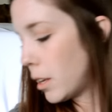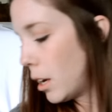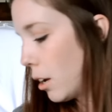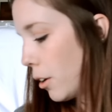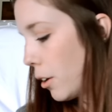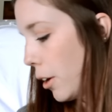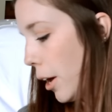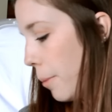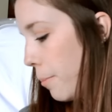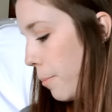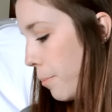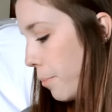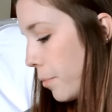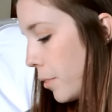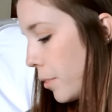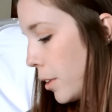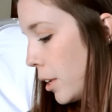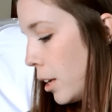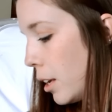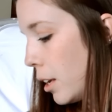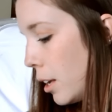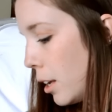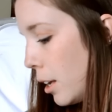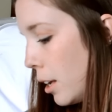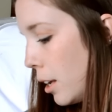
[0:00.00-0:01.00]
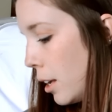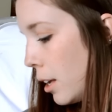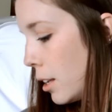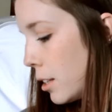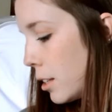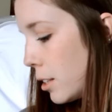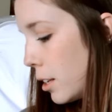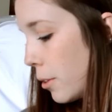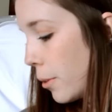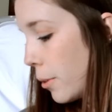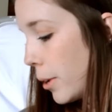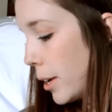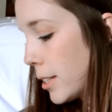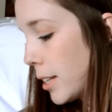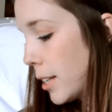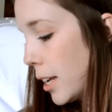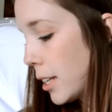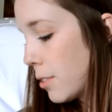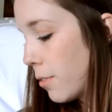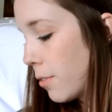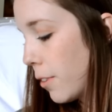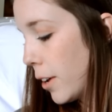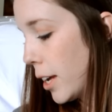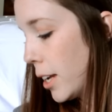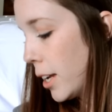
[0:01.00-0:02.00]
Okay. So anyways,
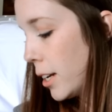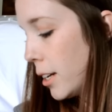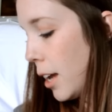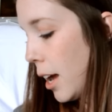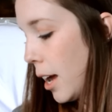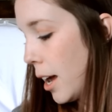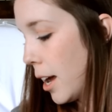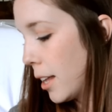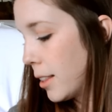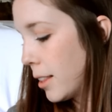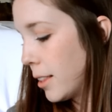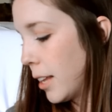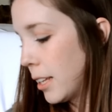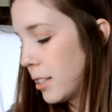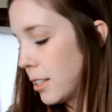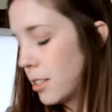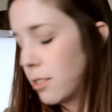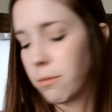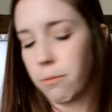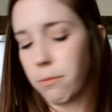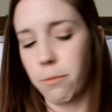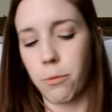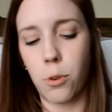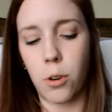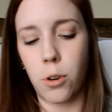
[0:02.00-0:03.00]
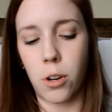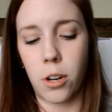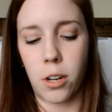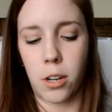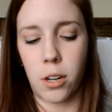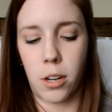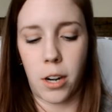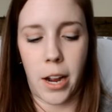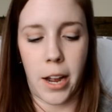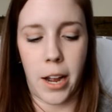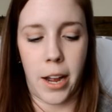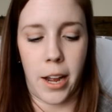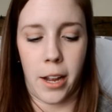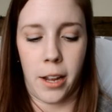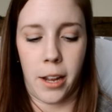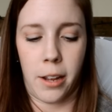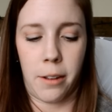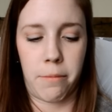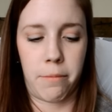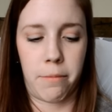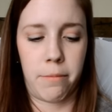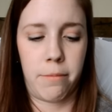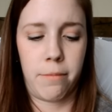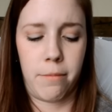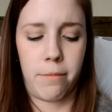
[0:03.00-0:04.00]
that's fun. Uh, that's for,
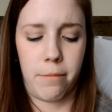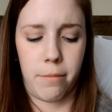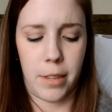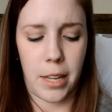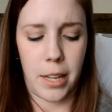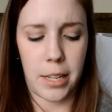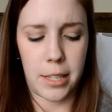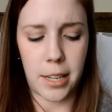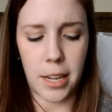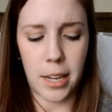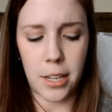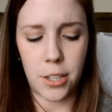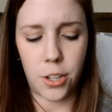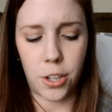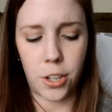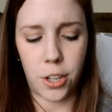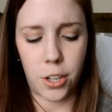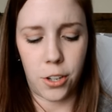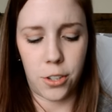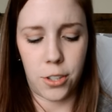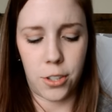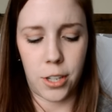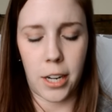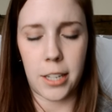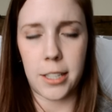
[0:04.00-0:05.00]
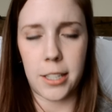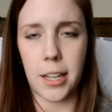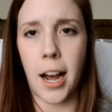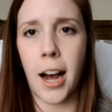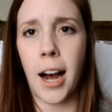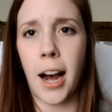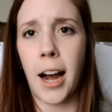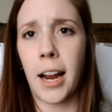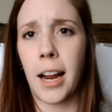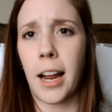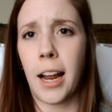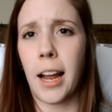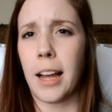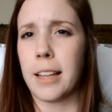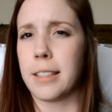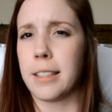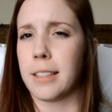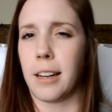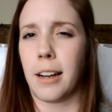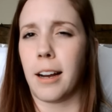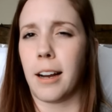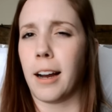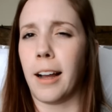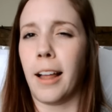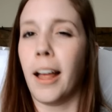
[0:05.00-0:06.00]
uh, it says you can use it as a, hi as
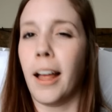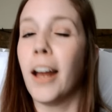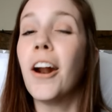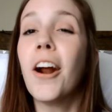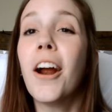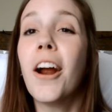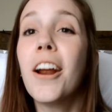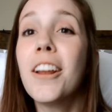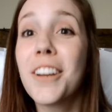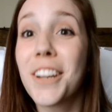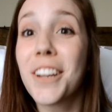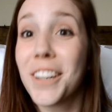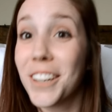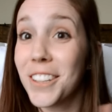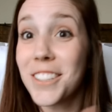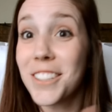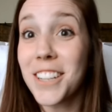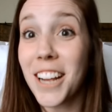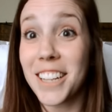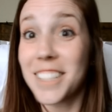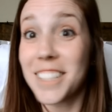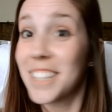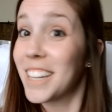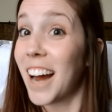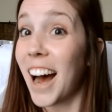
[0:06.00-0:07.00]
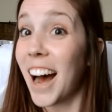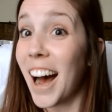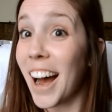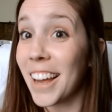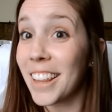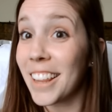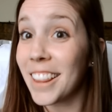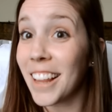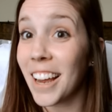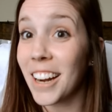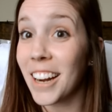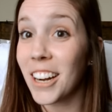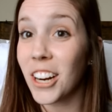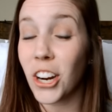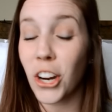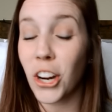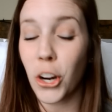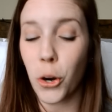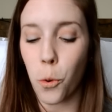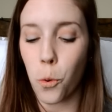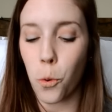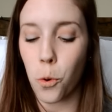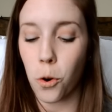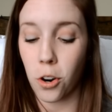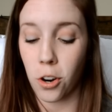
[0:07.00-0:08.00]
a highlighter. You can use it as an eyeliner
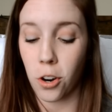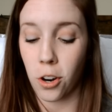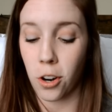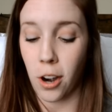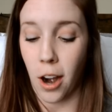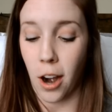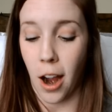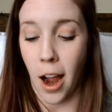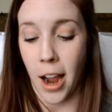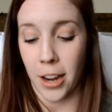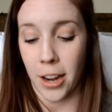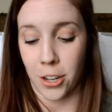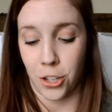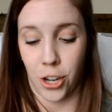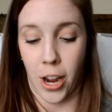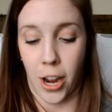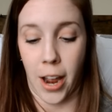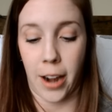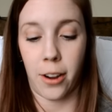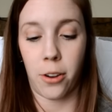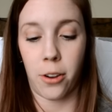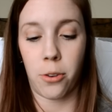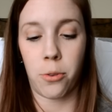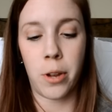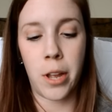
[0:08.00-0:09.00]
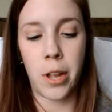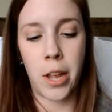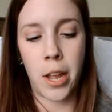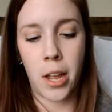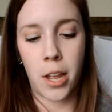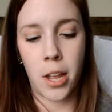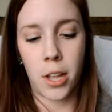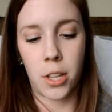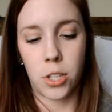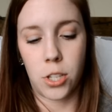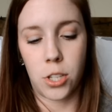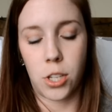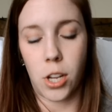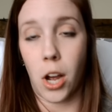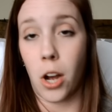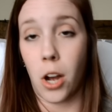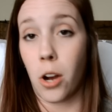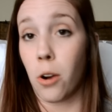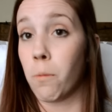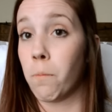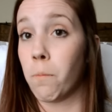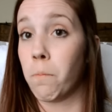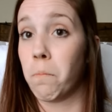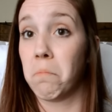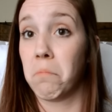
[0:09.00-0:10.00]
or eyeshadow.
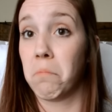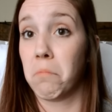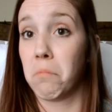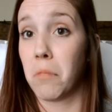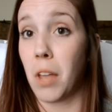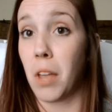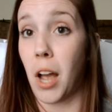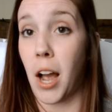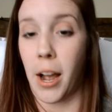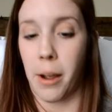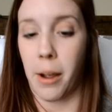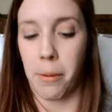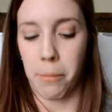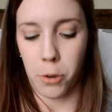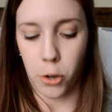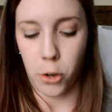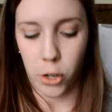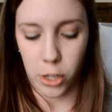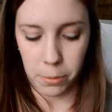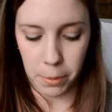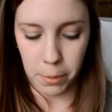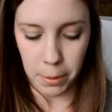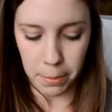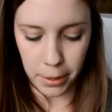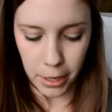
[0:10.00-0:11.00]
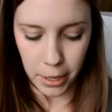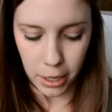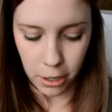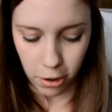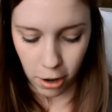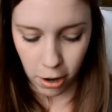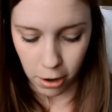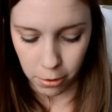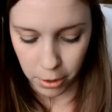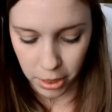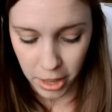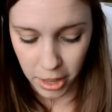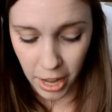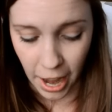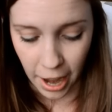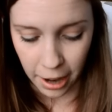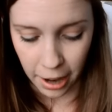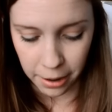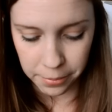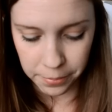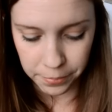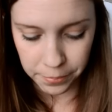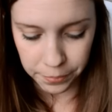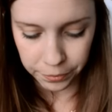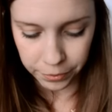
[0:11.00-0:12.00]
So I'm going to be playing around with
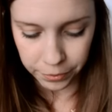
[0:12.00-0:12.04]
that.